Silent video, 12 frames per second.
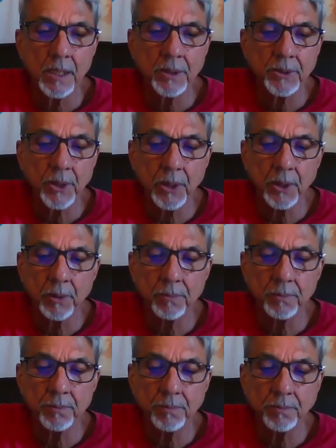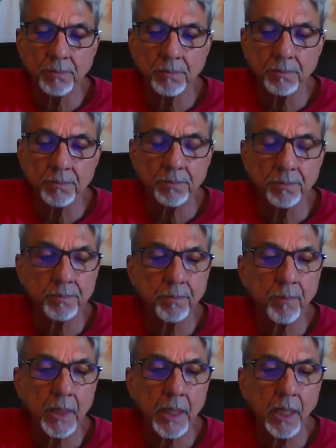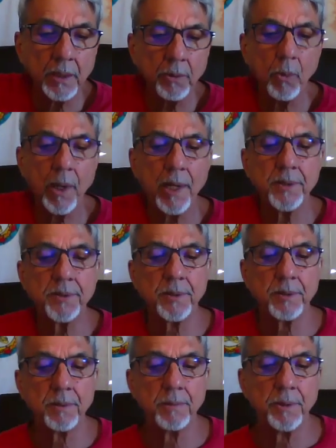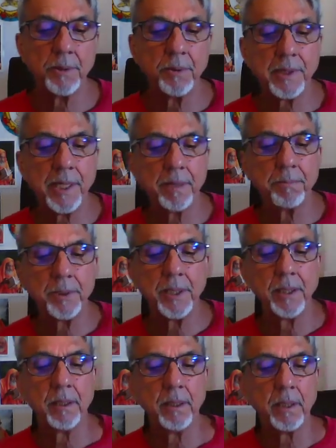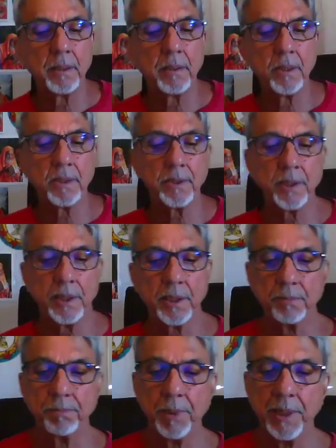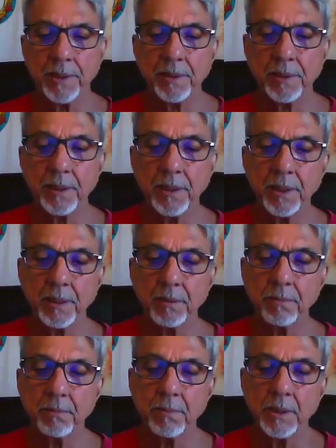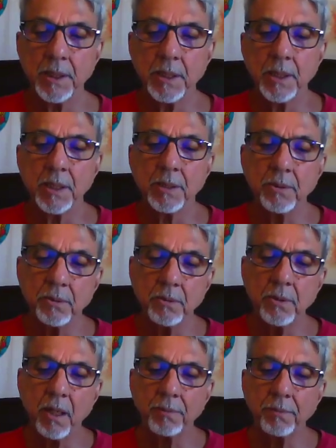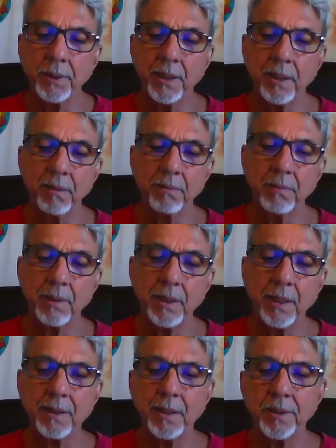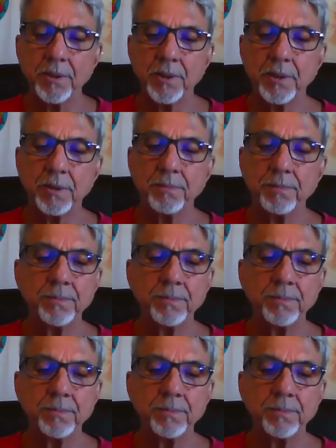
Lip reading: So, otherwise, you can be agnostic, but do not be atheist.